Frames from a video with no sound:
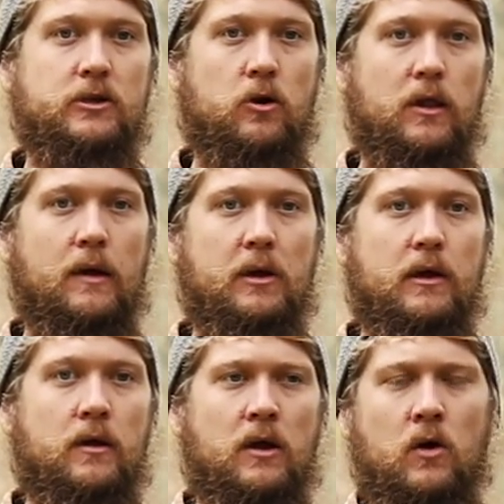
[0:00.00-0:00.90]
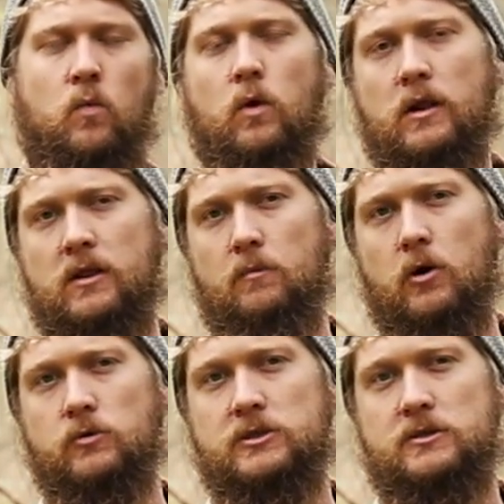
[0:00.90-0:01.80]
in our climate. One of the
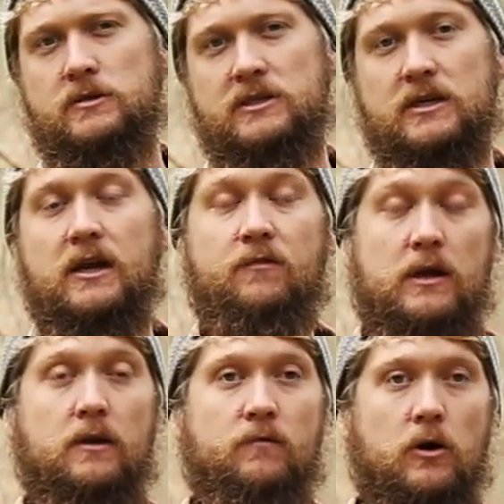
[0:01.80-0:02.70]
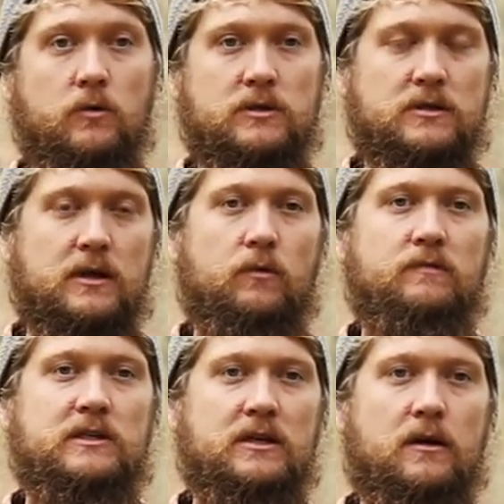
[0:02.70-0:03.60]
most significant of those is that
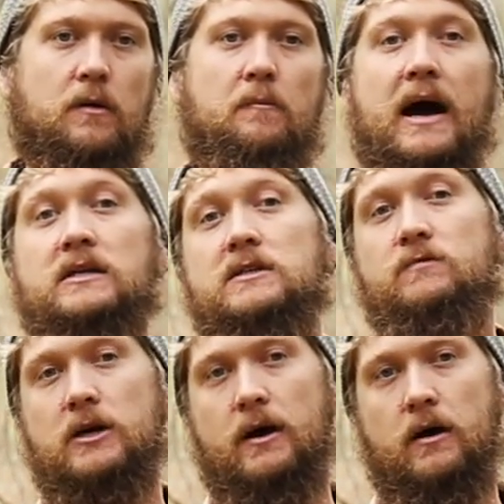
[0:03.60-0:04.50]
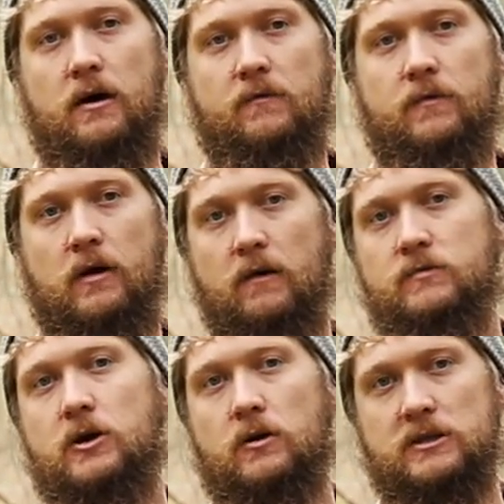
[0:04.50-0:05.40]
we've seen a massive die-off
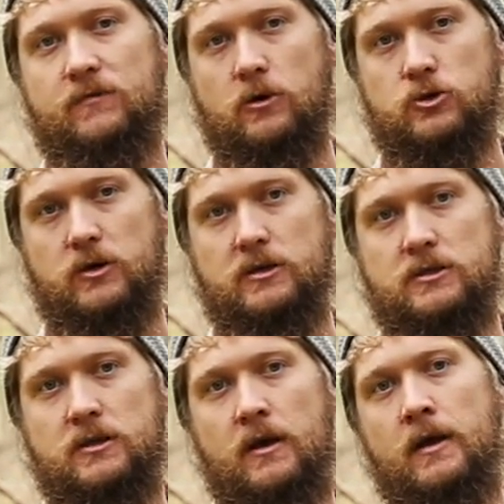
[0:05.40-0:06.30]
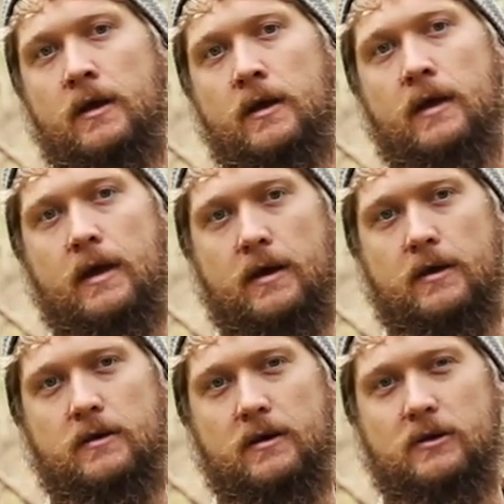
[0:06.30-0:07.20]
of Douglas fir trees.
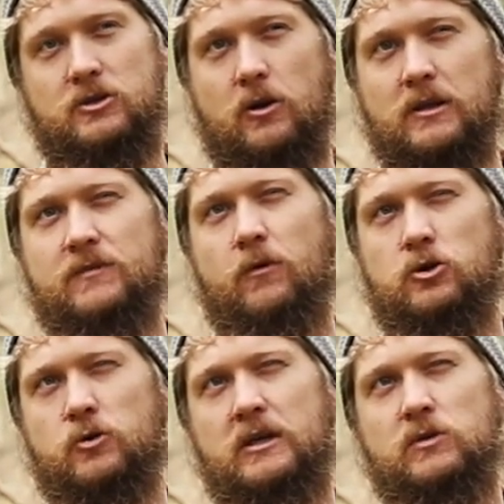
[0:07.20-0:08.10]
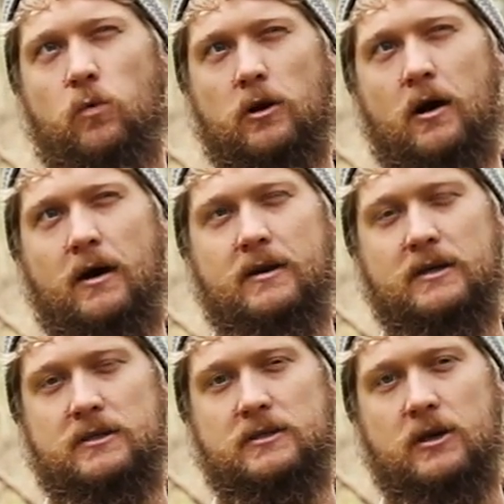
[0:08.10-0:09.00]
And Douglas fir trees were not
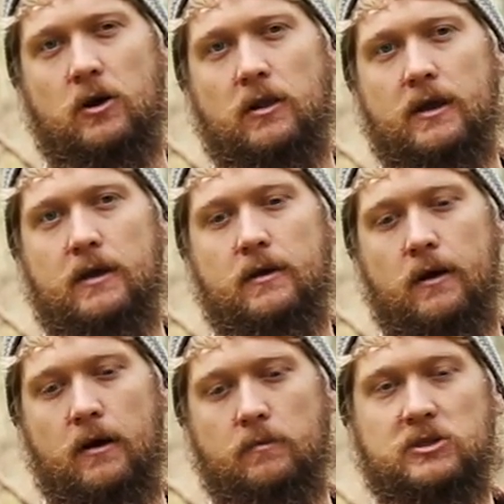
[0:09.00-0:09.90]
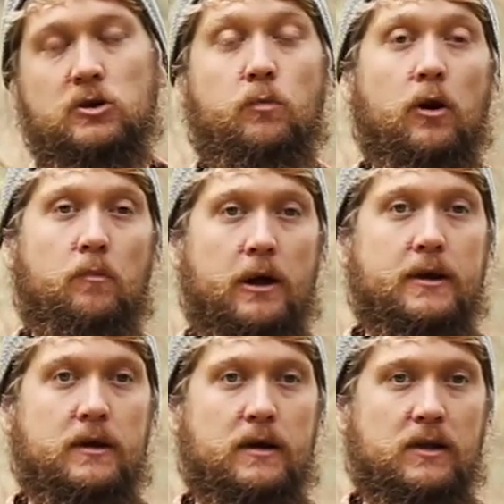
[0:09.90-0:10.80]
necessarily um, super
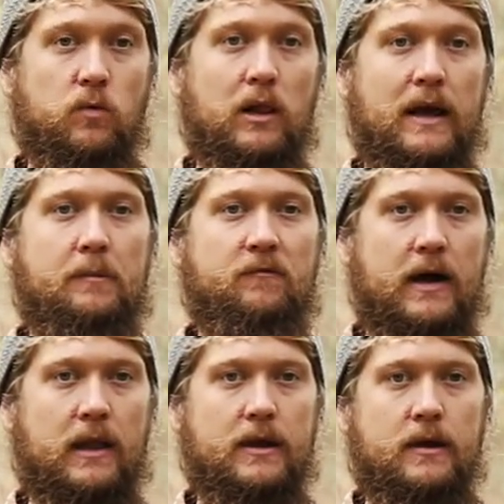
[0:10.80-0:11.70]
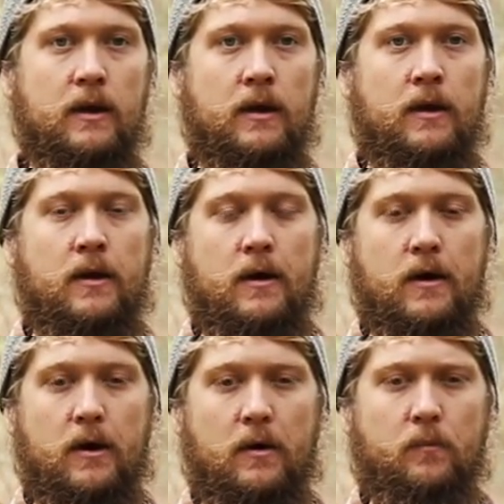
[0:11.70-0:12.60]
abundant in the Willamette Valley
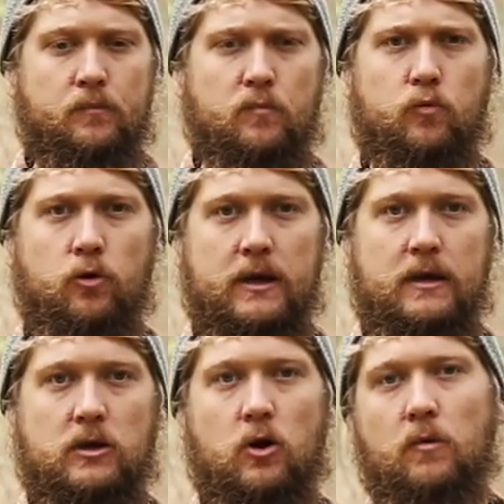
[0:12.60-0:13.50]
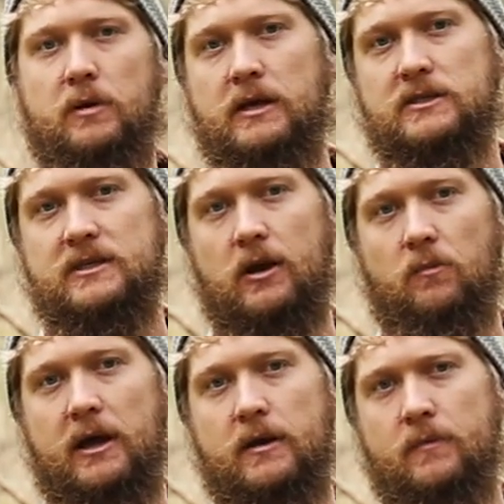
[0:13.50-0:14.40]
um, pre-European
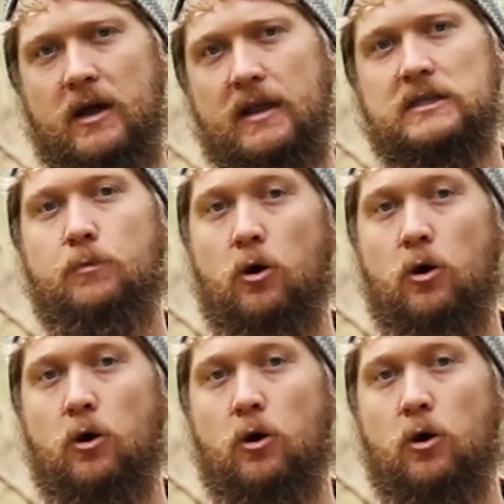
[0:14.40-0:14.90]
settlement, and that's